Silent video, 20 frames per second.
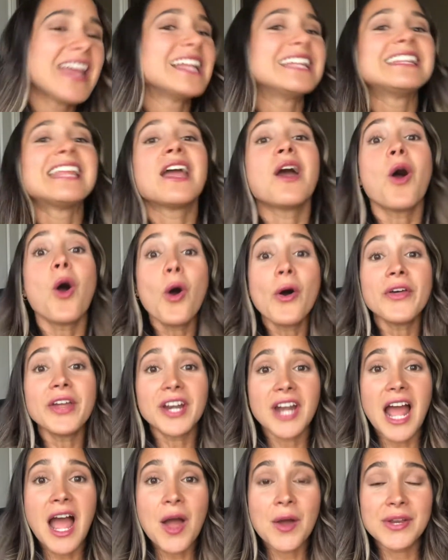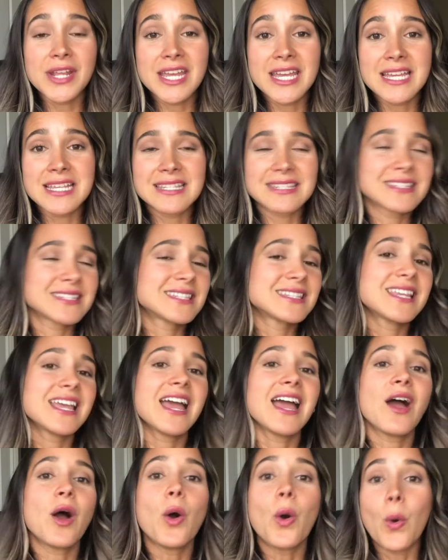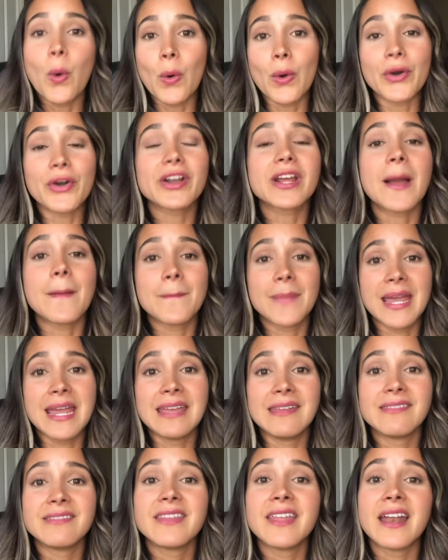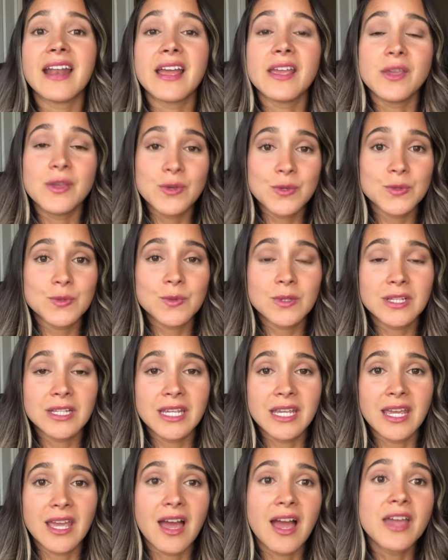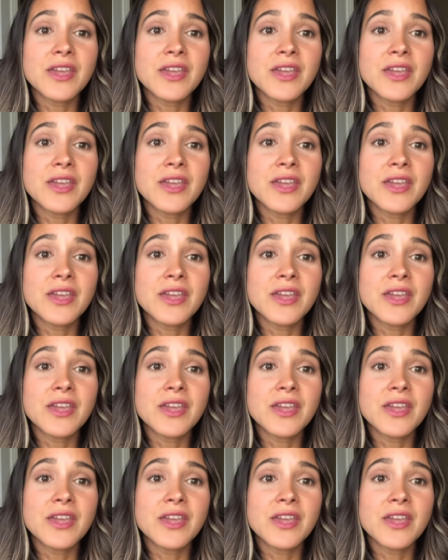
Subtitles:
The other audience or campaign that I usually